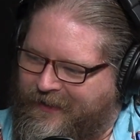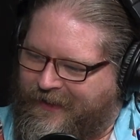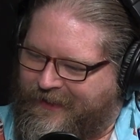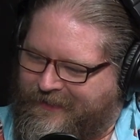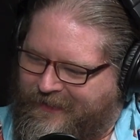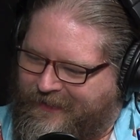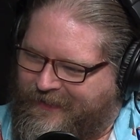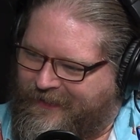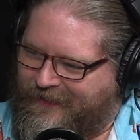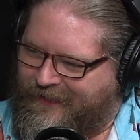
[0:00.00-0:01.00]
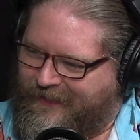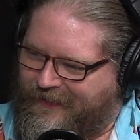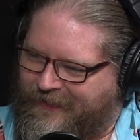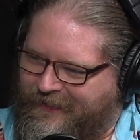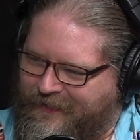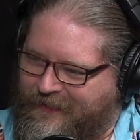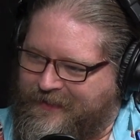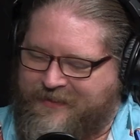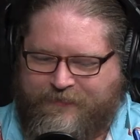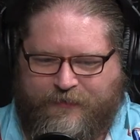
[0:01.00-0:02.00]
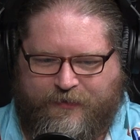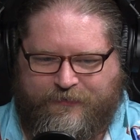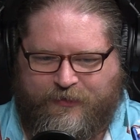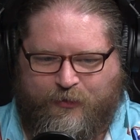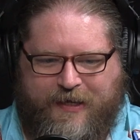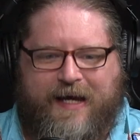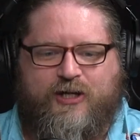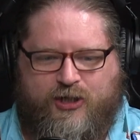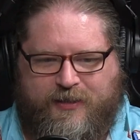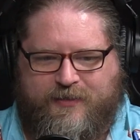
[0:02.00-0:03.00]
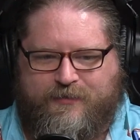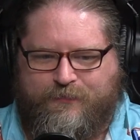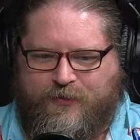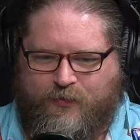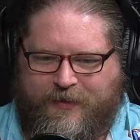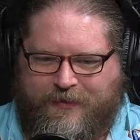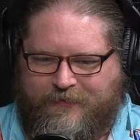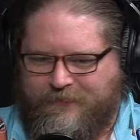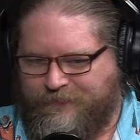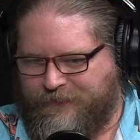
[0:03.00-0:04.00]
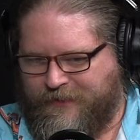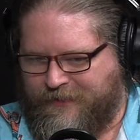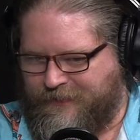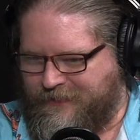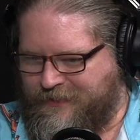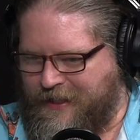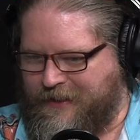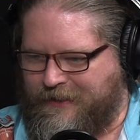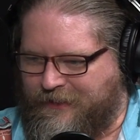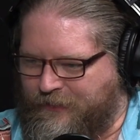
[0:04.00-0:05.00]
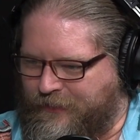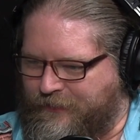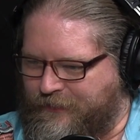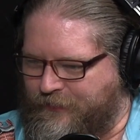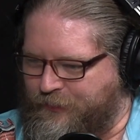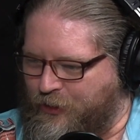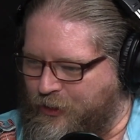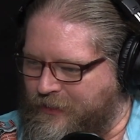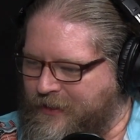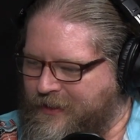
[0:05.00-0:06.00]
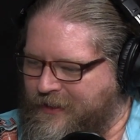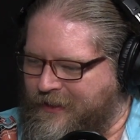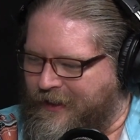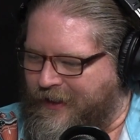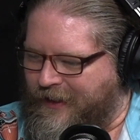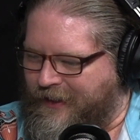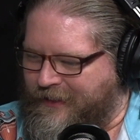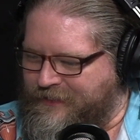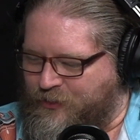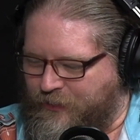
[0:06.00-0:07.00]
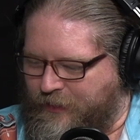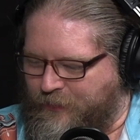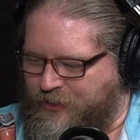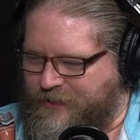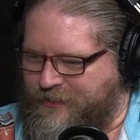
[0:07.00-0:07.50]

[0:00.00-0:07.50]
and a list of the locations between the second and the third screen, which